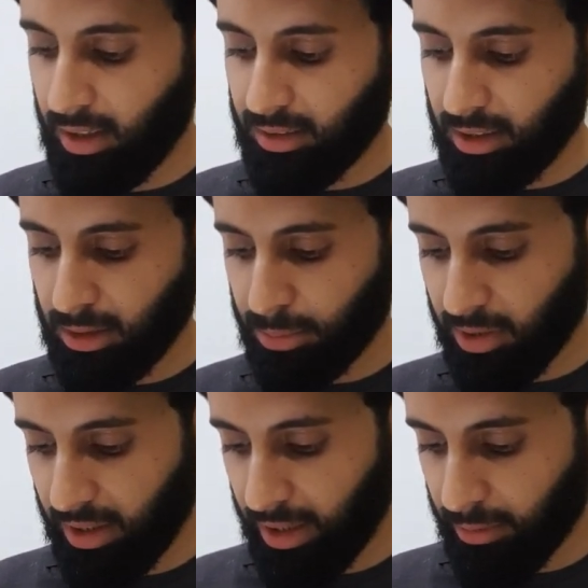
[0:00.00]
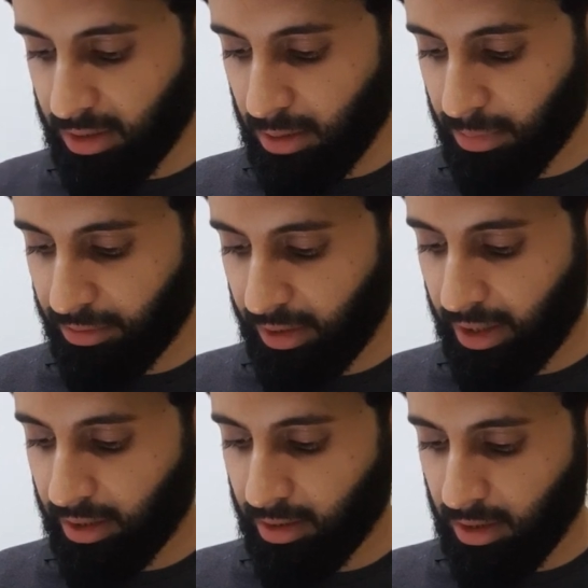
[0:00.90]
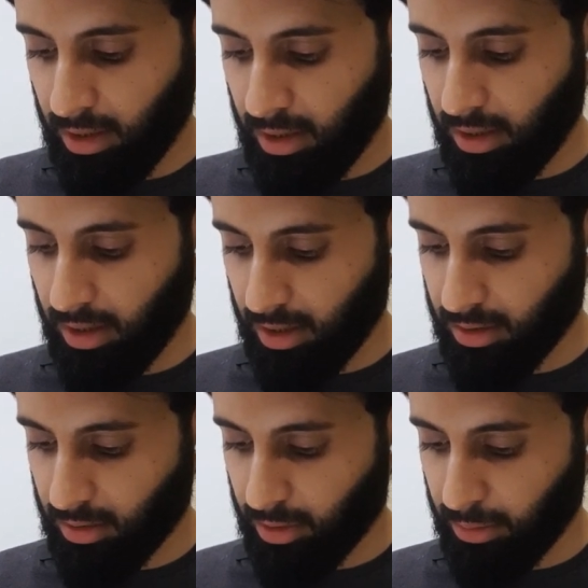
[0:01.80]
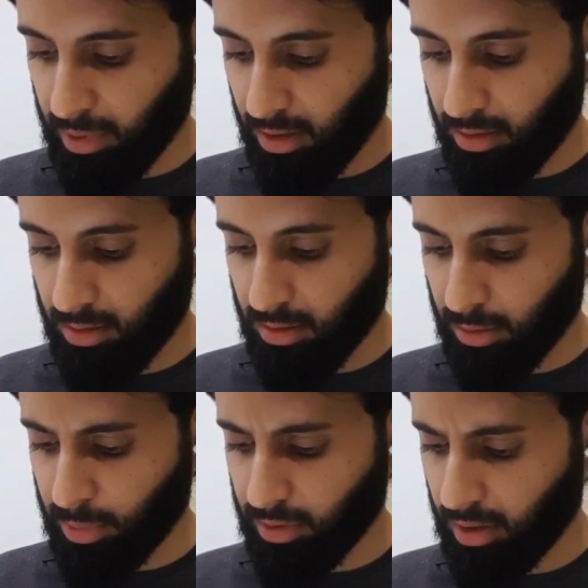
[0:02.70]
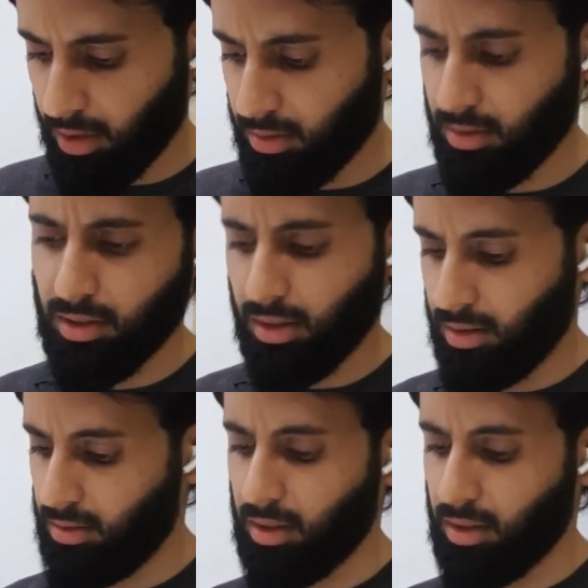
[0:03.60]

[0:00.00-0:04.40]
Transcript: 6 upon 9 when simplified is going to be 2.3, is it?